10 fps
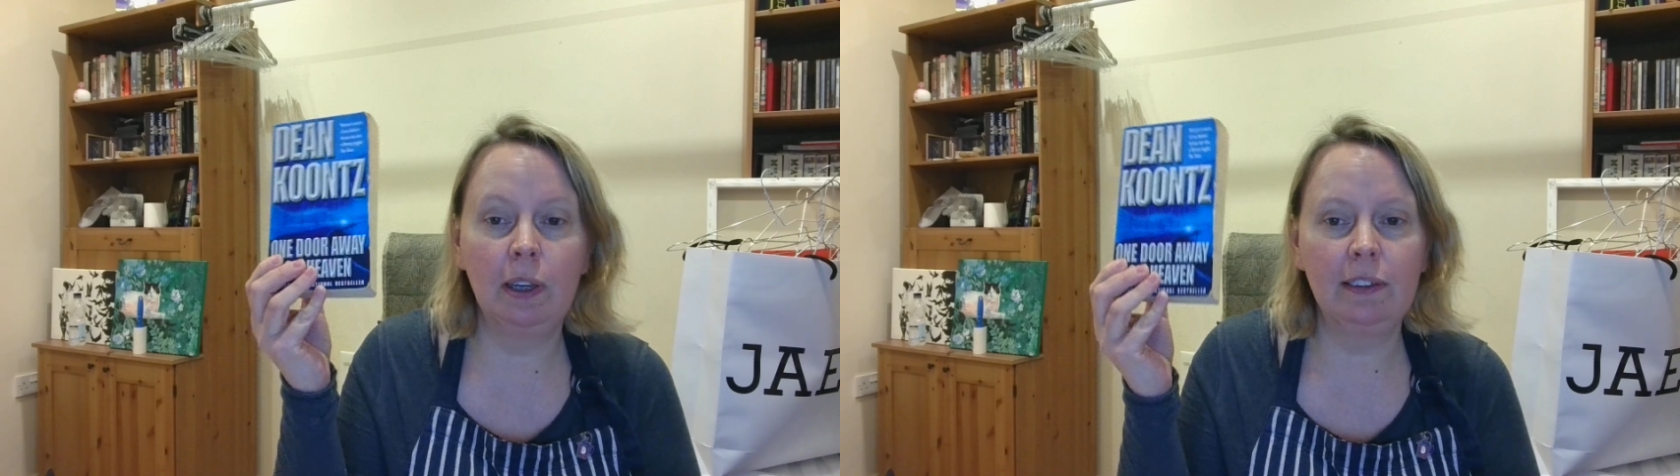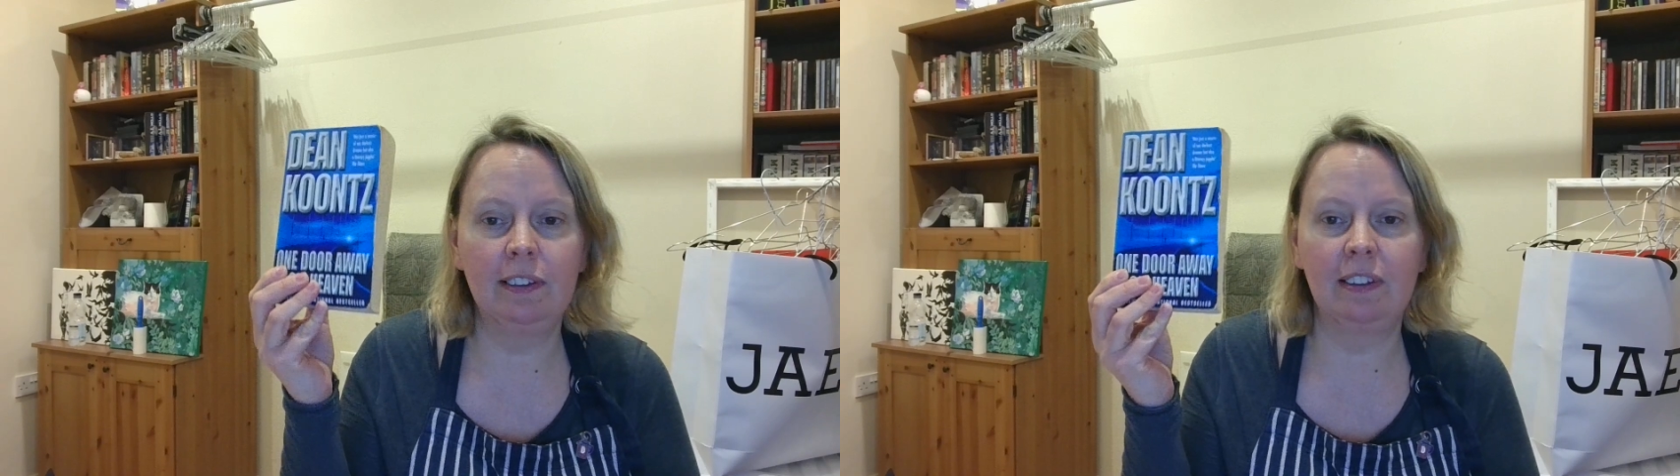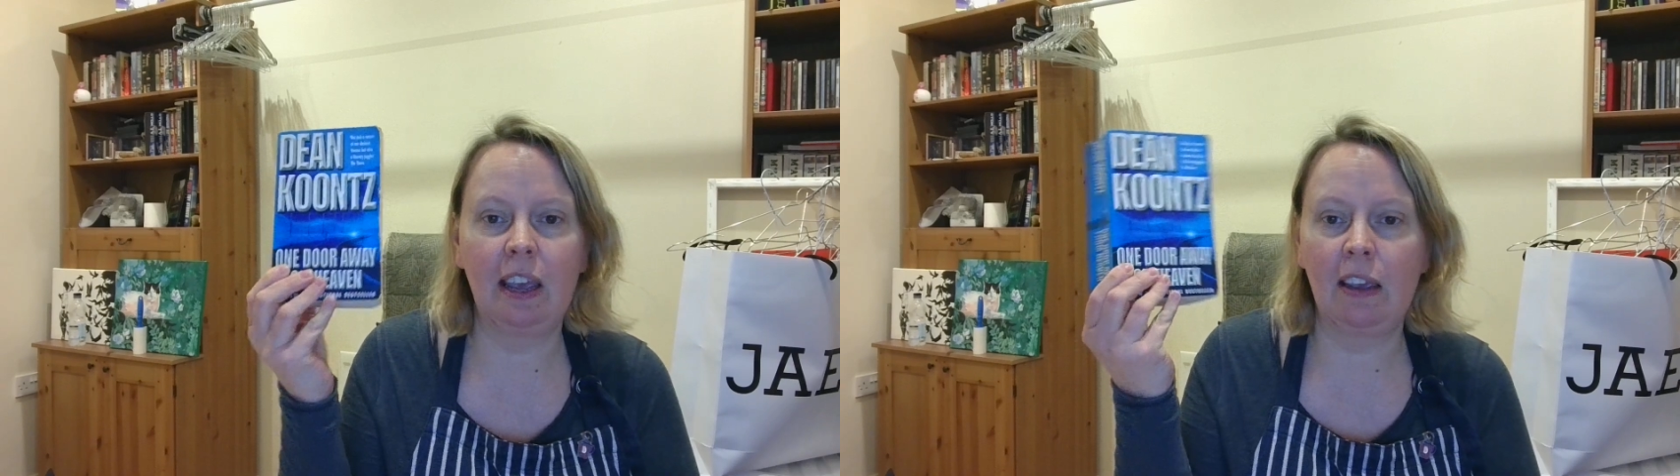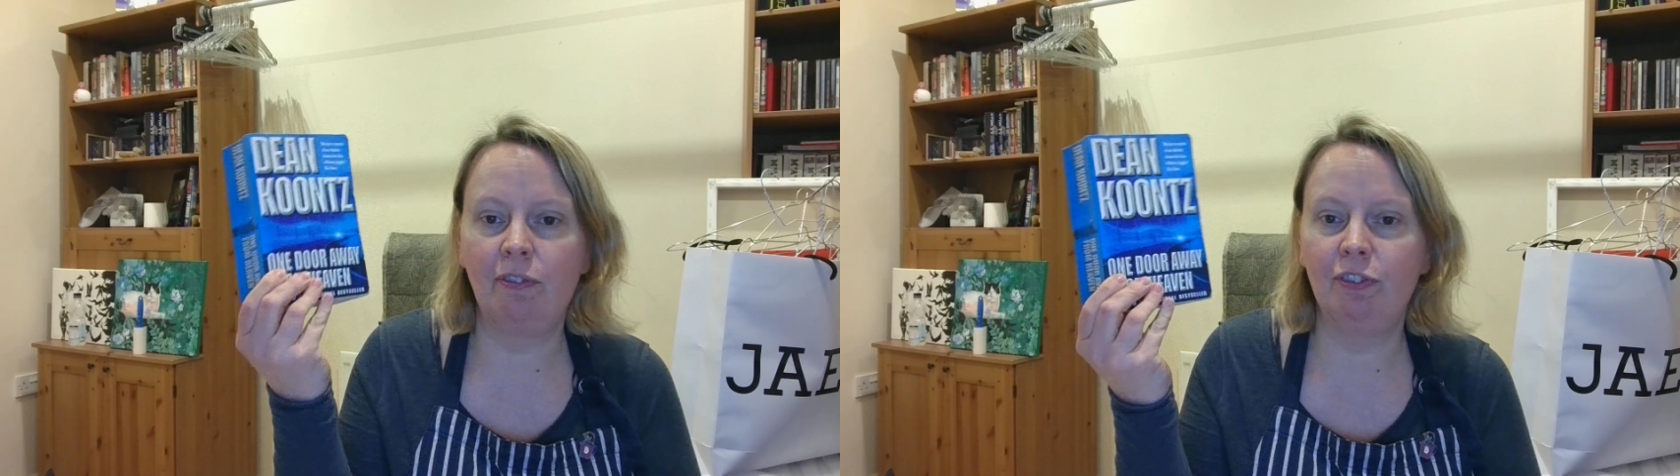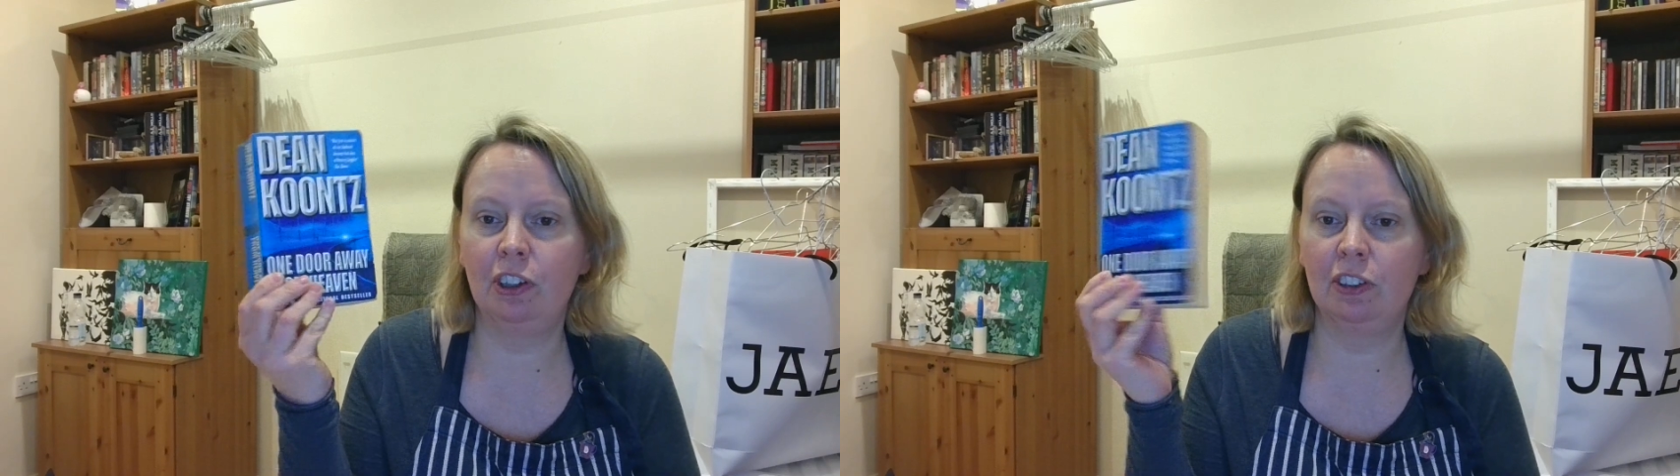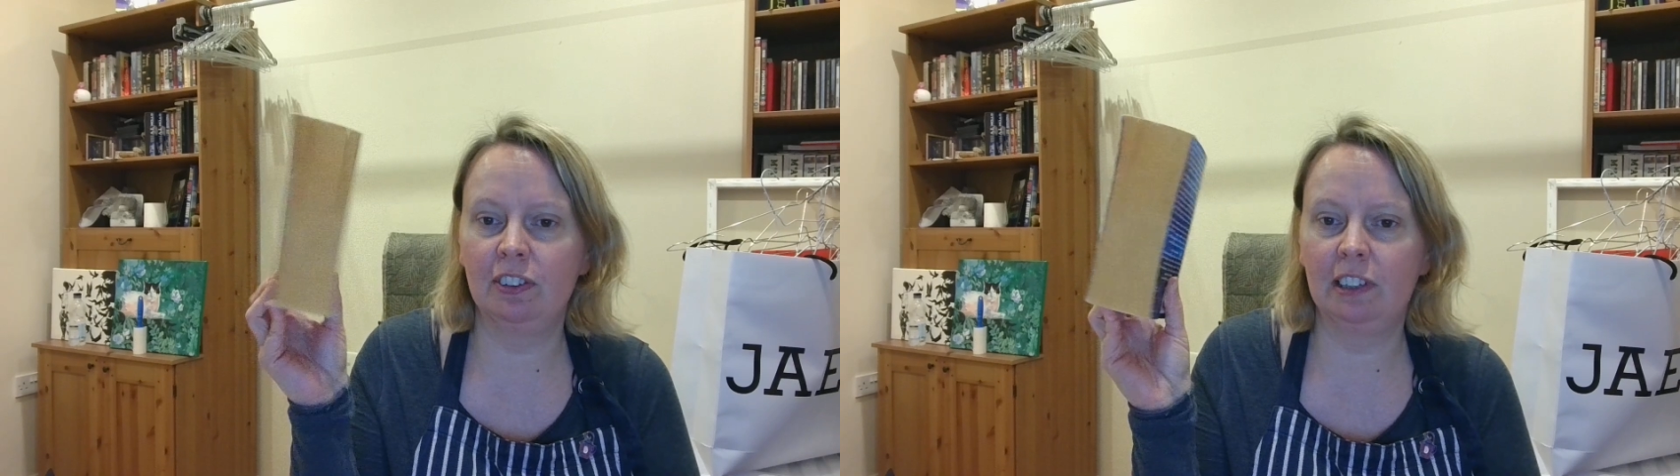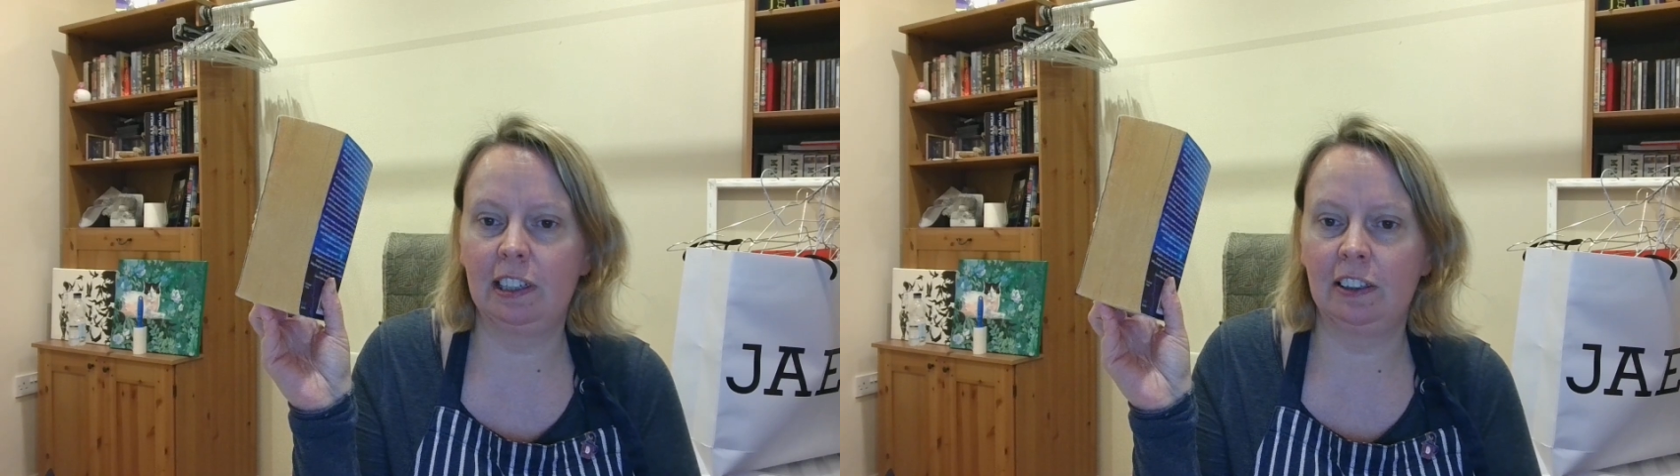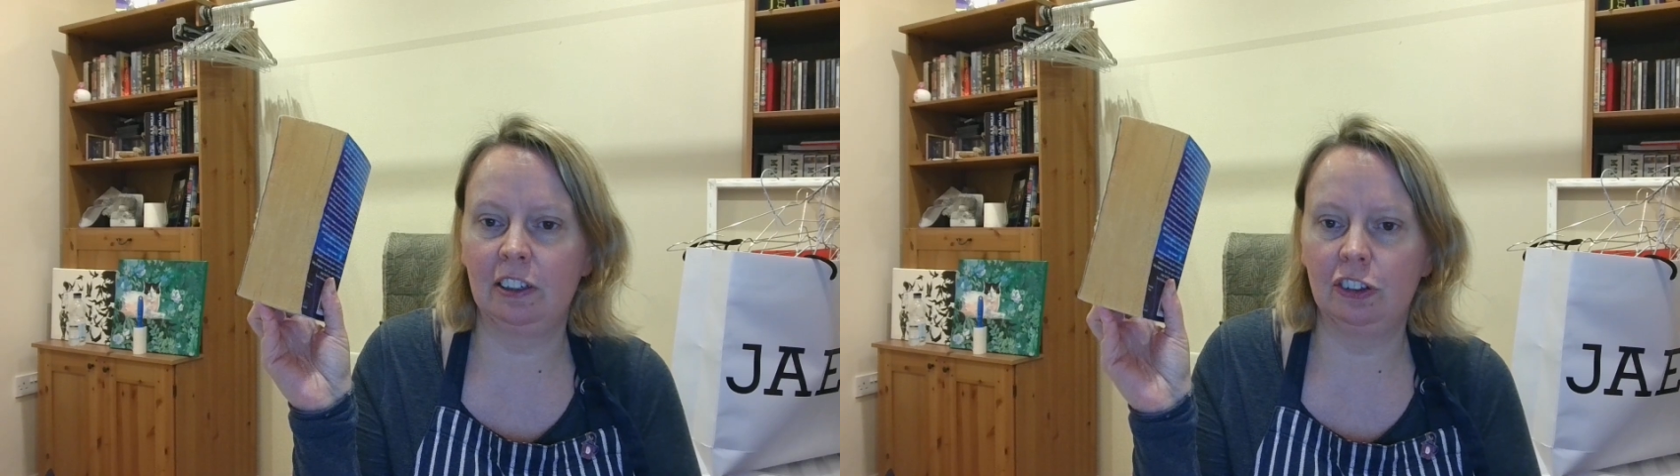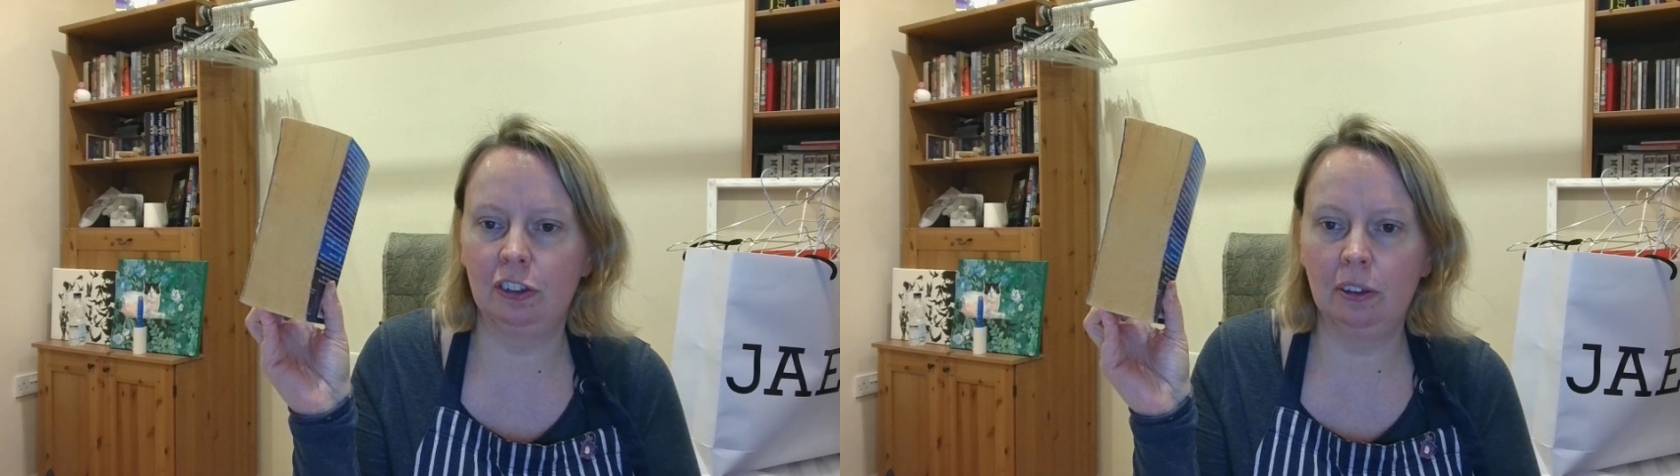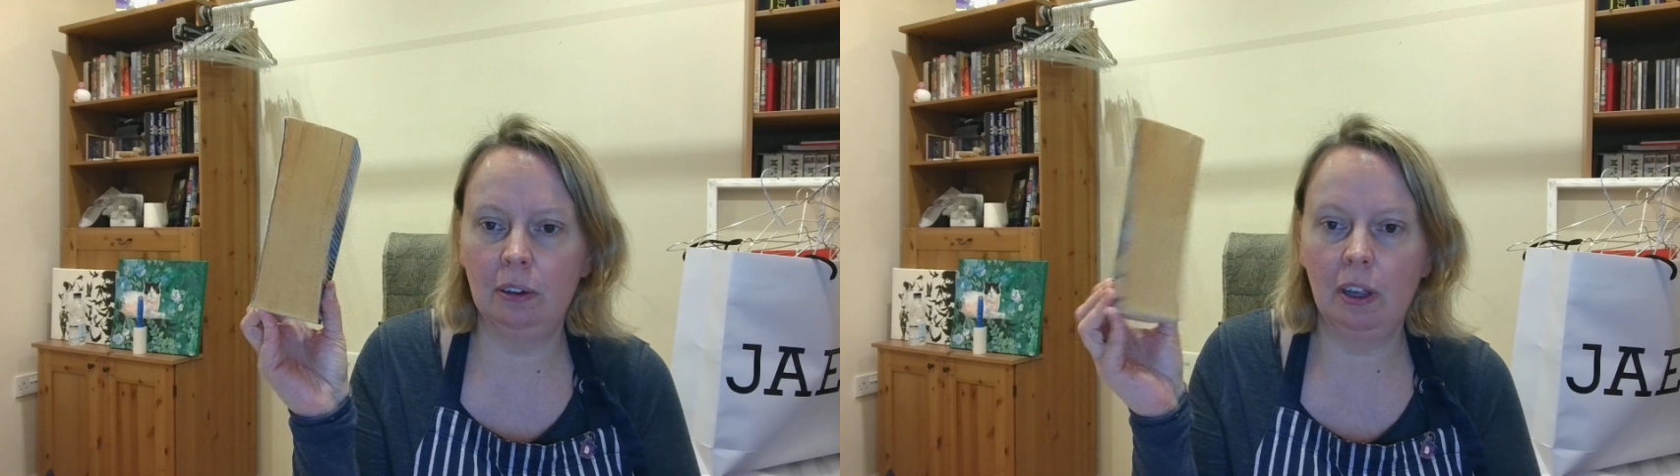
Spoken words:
It is a first edition.